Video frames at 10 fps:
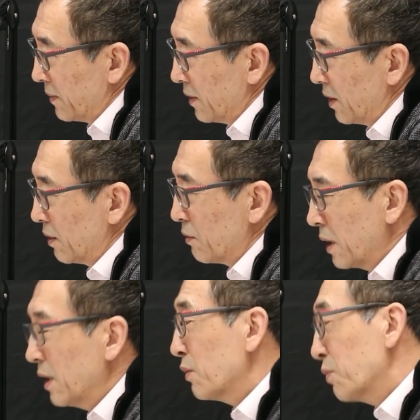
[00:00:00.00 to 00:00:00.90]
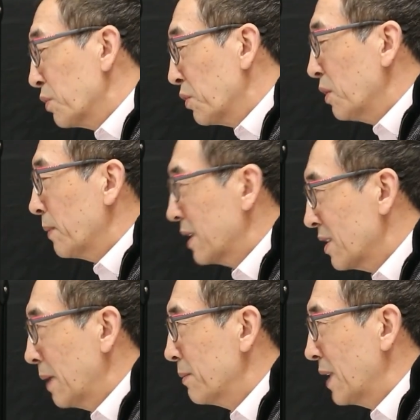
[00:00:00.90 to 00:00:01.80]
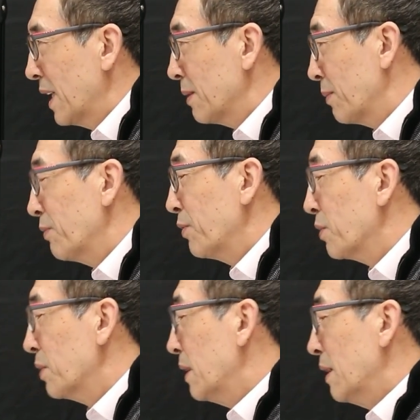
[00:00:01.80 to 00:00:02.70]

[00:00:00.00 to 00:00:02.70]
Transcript: Really we're talking about the same data, but if you